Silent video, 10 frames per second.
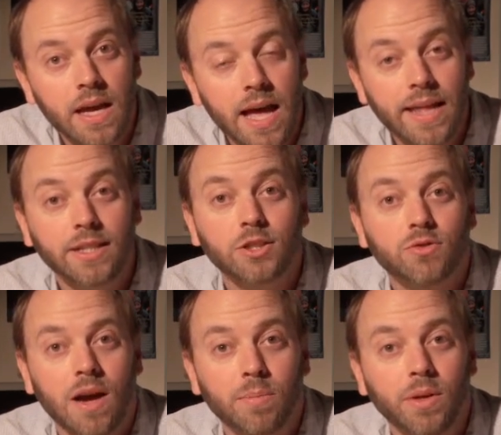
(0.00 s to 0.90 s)
and
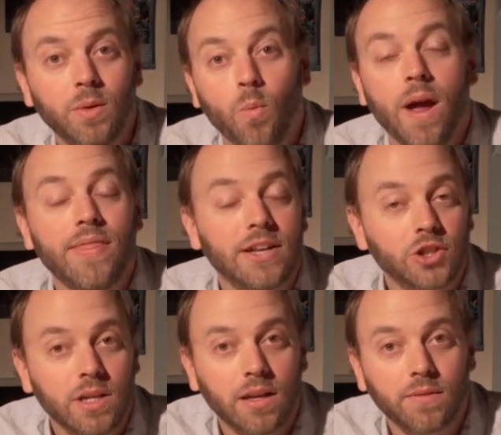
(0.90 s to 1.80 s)
extrapolate when that
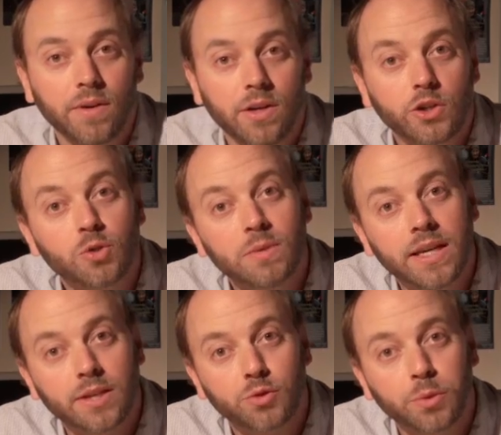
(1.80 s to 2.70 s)
genetic variation
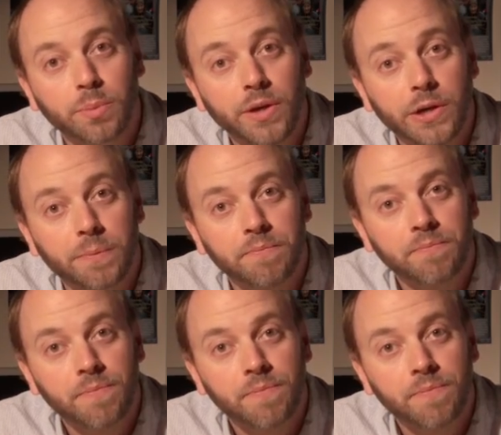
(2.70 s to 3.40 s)
began to appear.